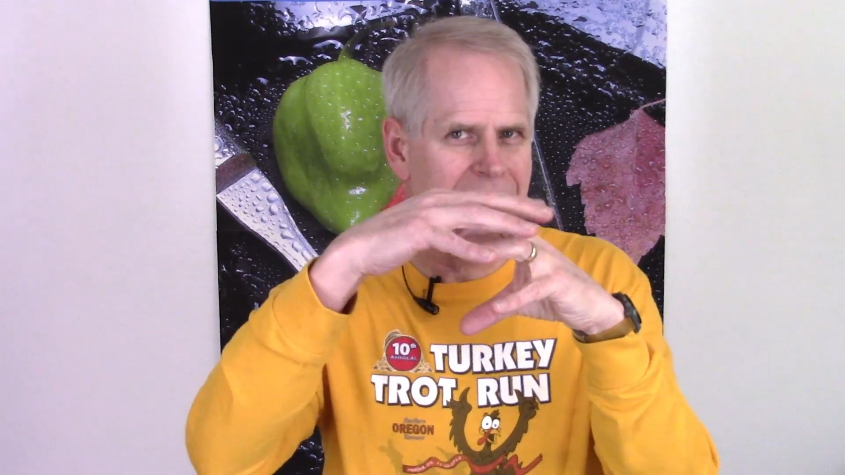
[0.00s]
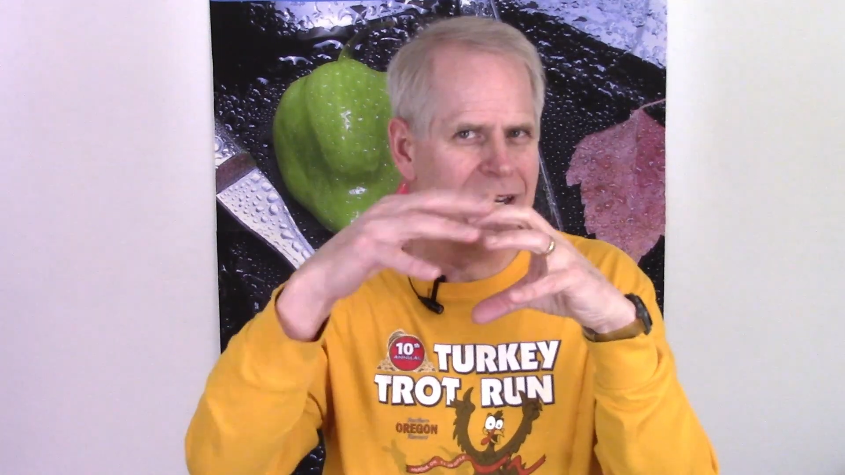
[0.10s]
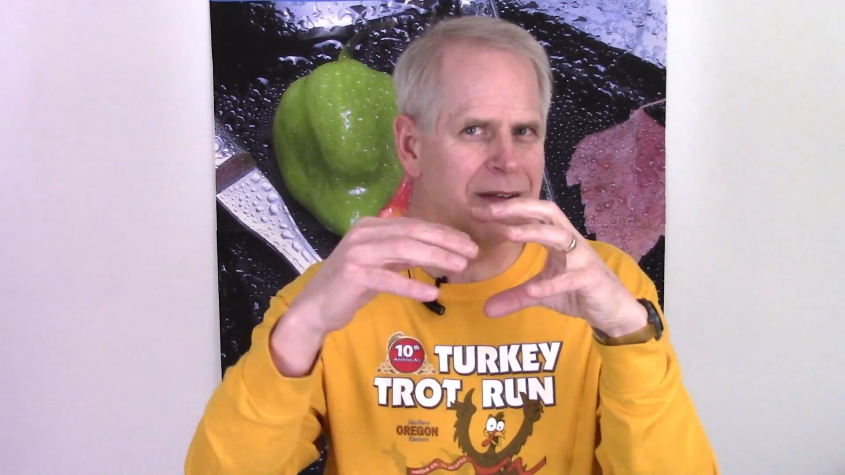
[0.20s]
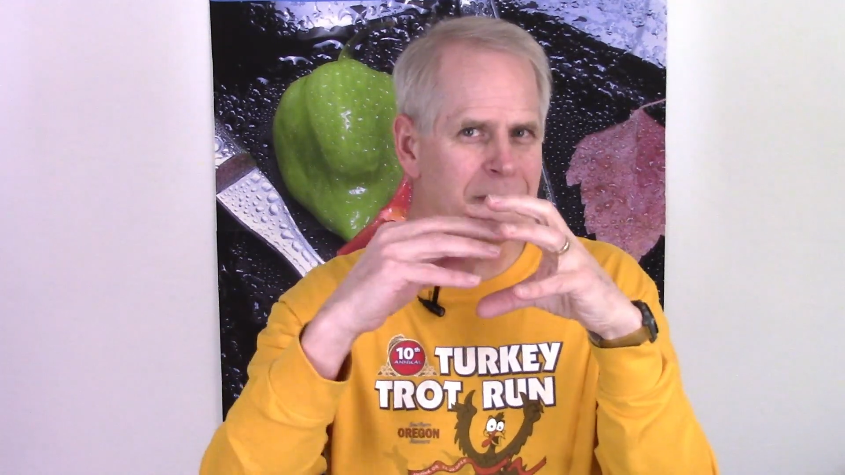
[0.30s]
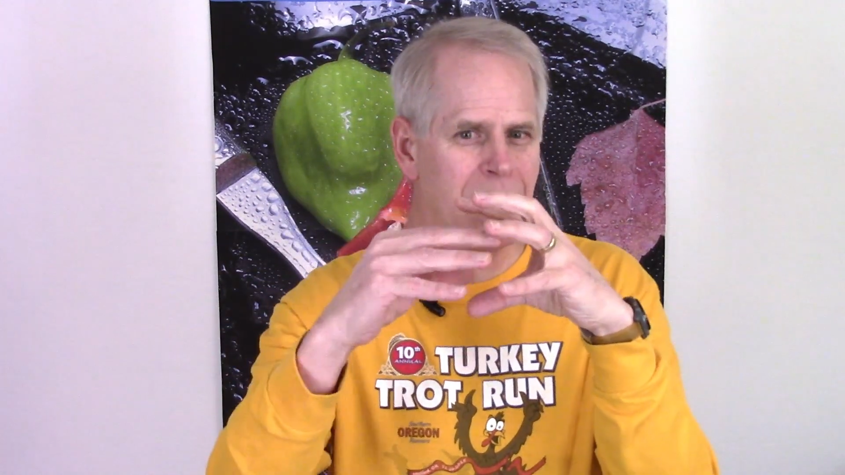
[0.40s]

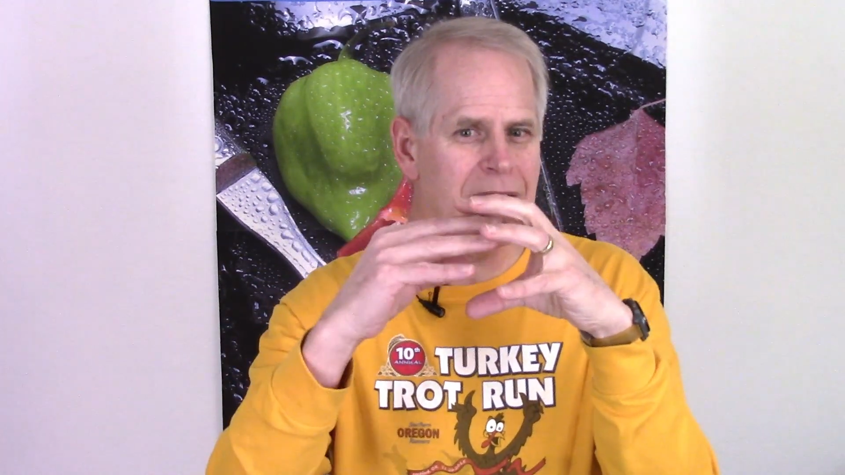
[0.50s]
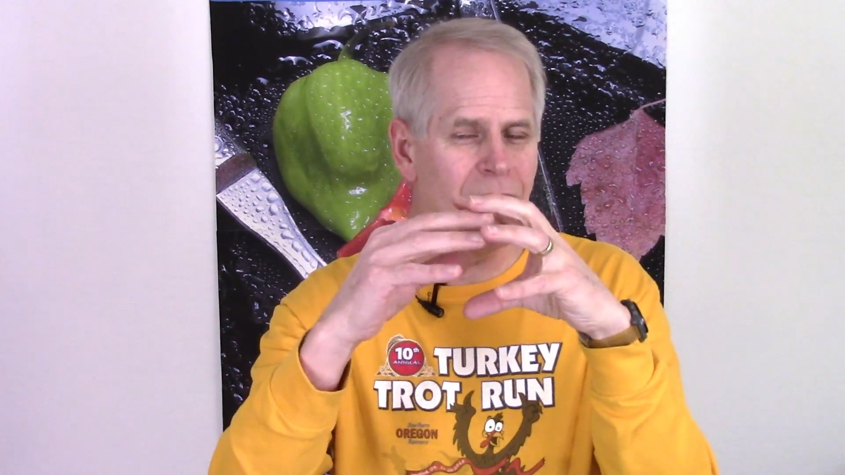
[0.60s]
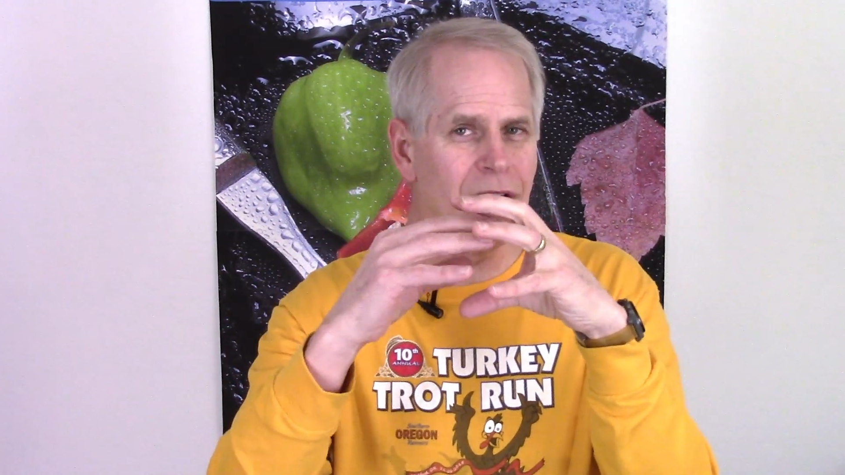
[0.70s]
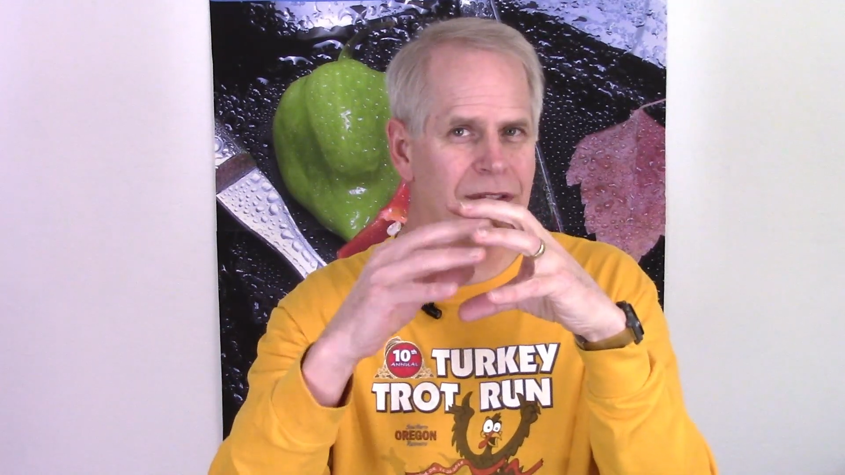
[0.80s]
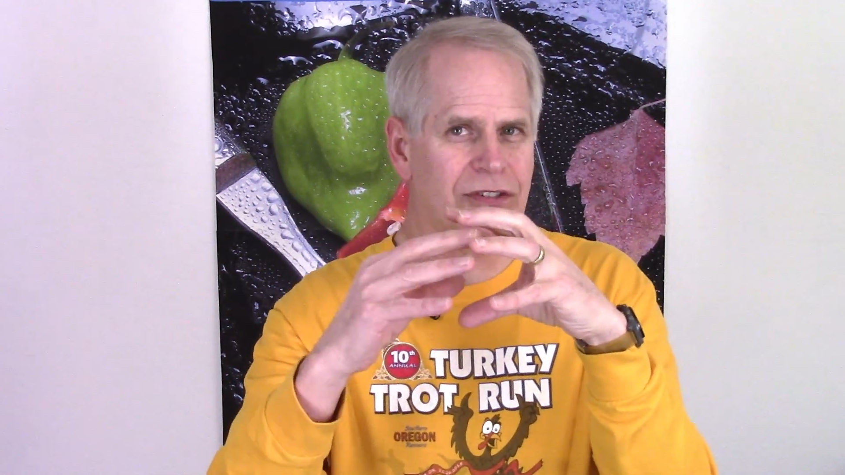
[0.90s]
hidden by
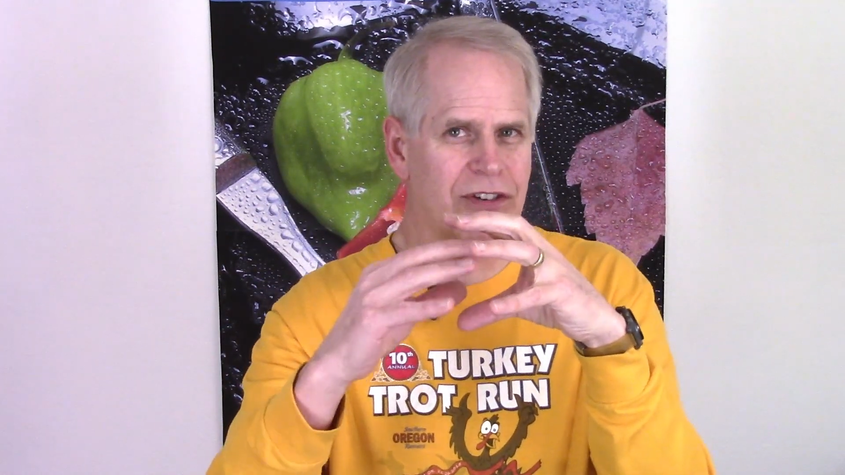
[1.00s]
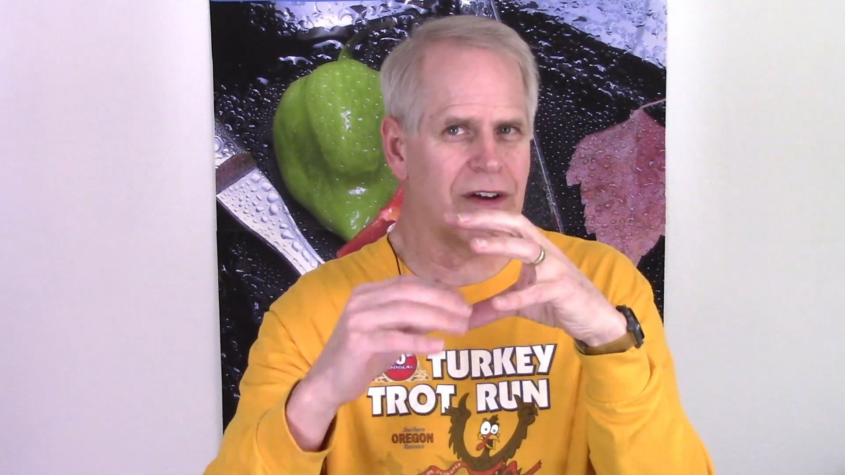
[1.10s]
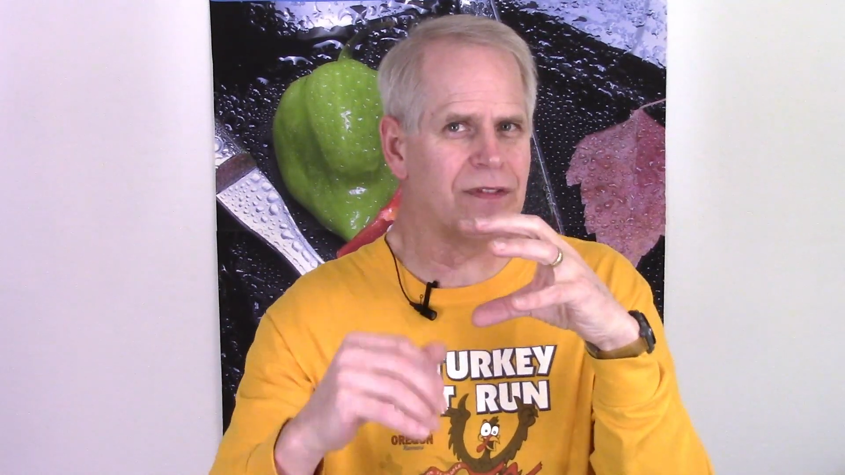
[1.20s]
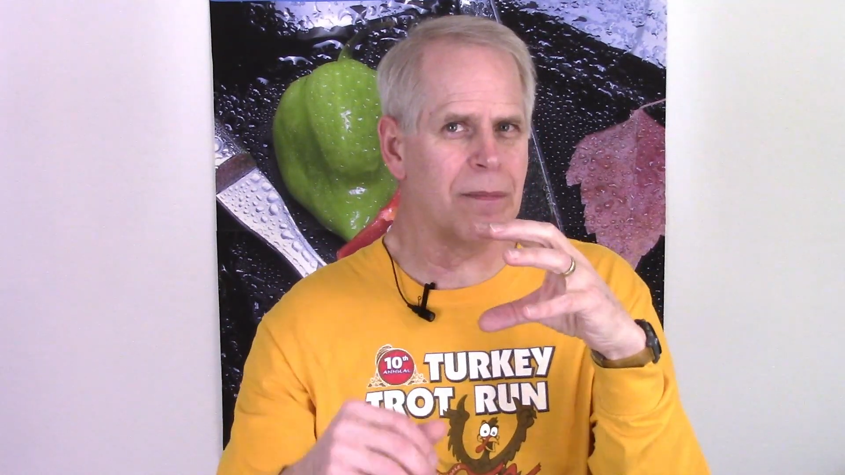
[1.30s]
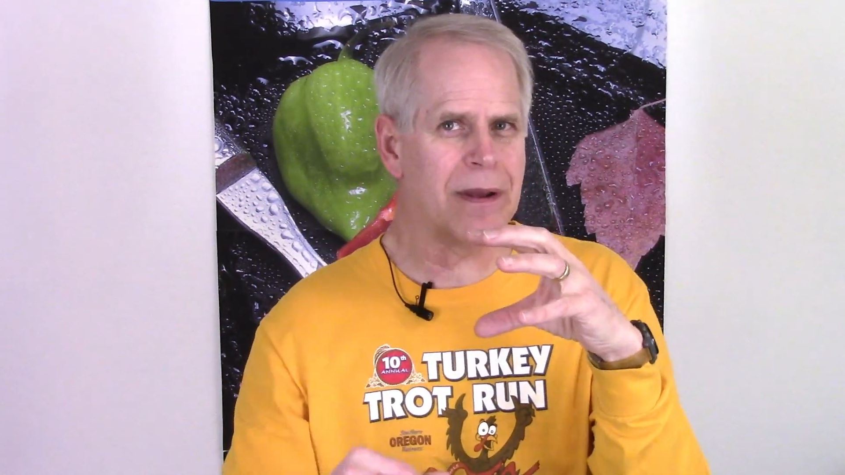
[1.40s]
all the
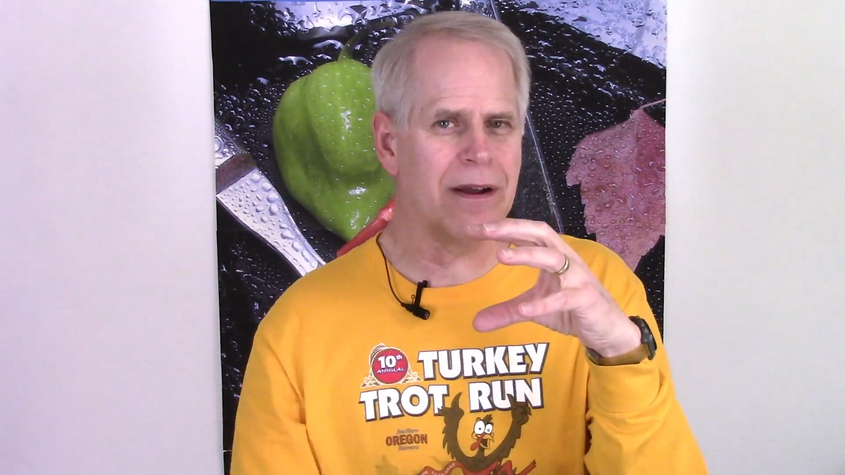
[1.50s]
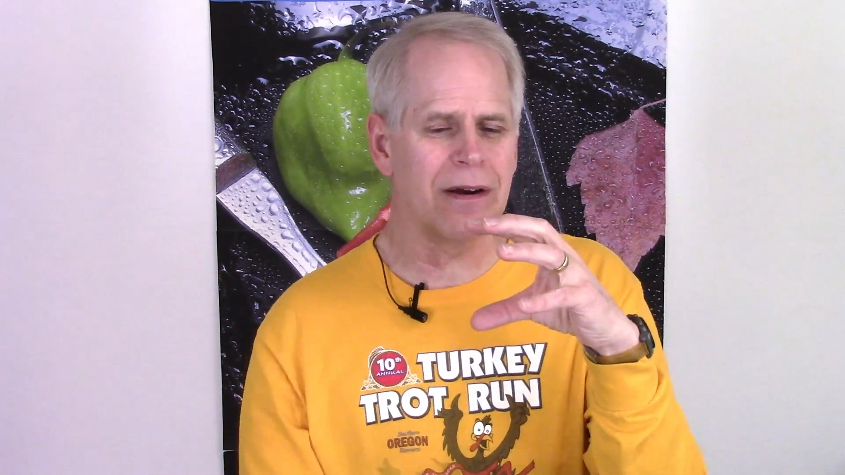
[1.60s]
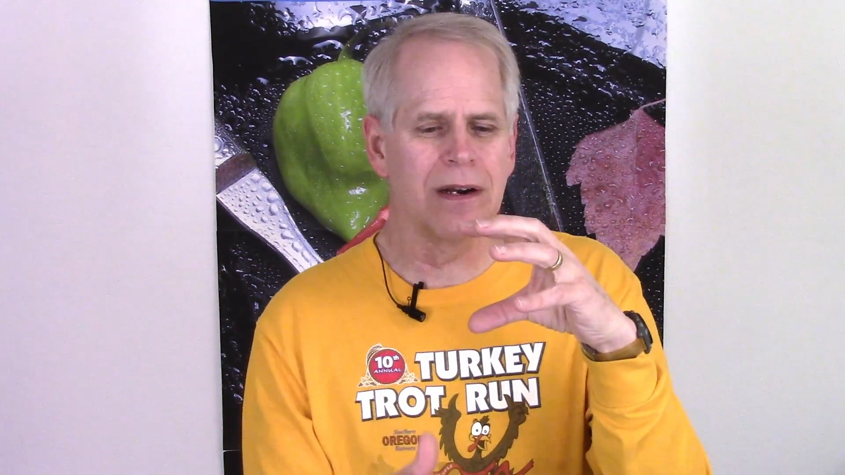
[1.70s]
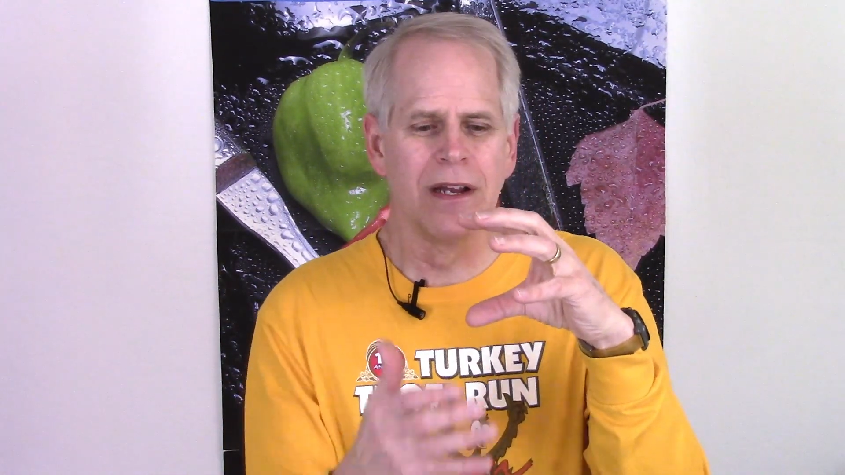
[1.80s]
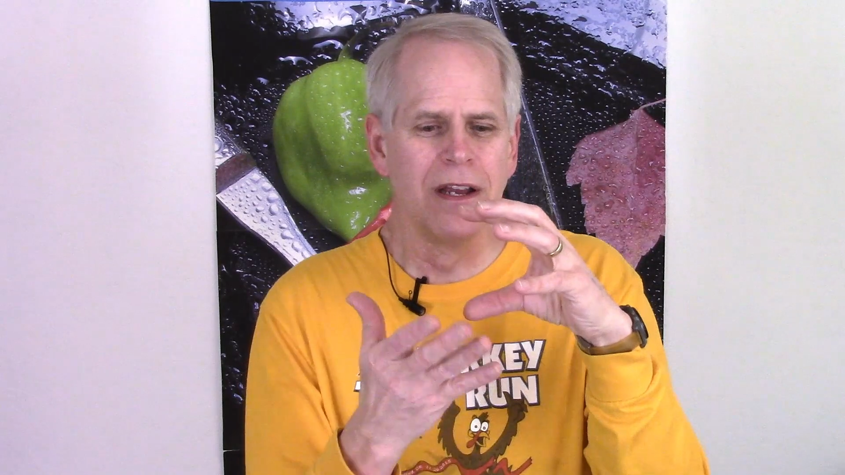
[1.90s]
stuff up here.